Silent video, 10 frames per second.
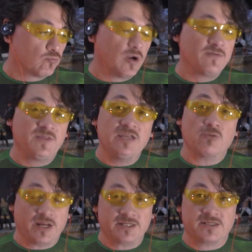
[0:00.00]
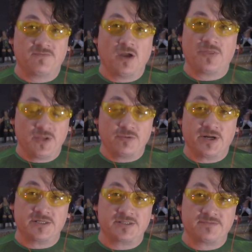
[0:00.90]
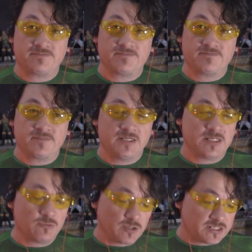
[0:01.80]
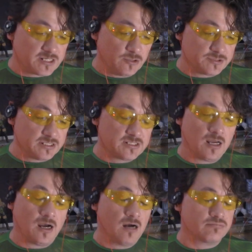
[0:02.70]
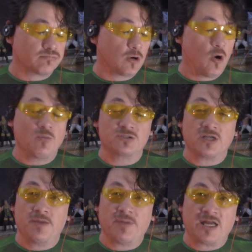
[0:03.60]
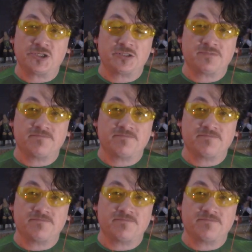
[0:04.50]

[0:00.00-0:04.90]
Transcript: of the greatest, if not the greatest. His in-ring skills is almost unmatched.